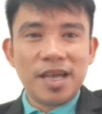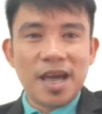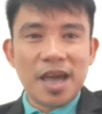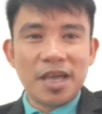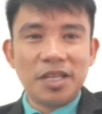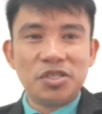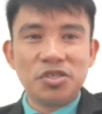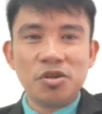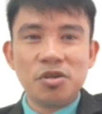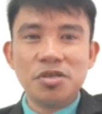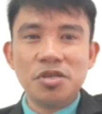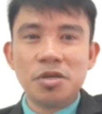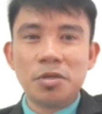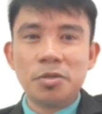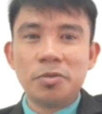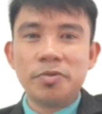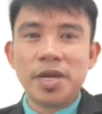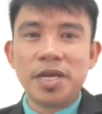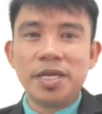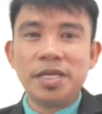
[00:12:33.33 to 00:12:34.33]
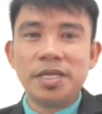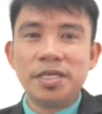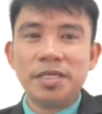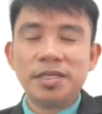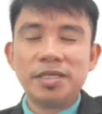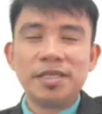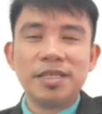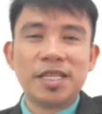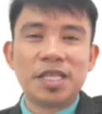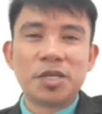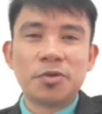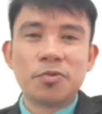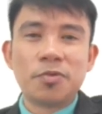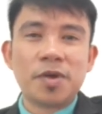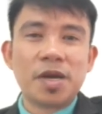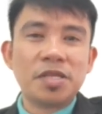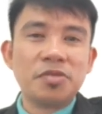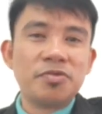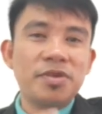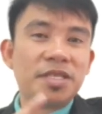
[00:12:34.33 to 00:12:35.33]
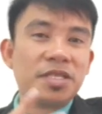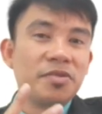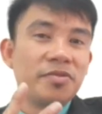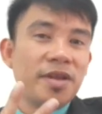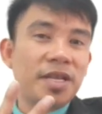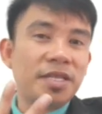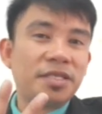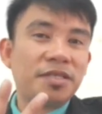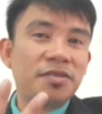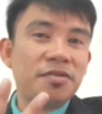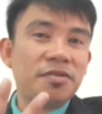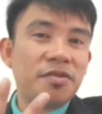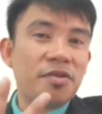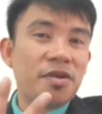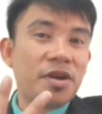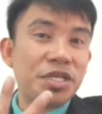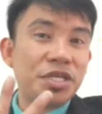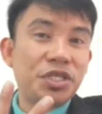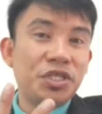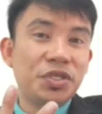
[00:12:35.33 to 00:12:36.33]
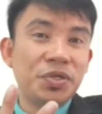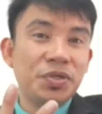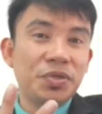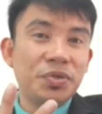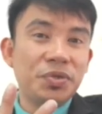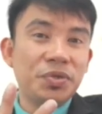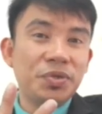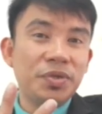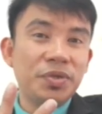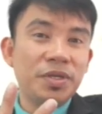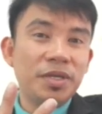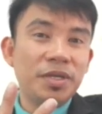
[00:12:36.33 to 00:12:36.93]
I told you already that quadrilaterals, there are 2.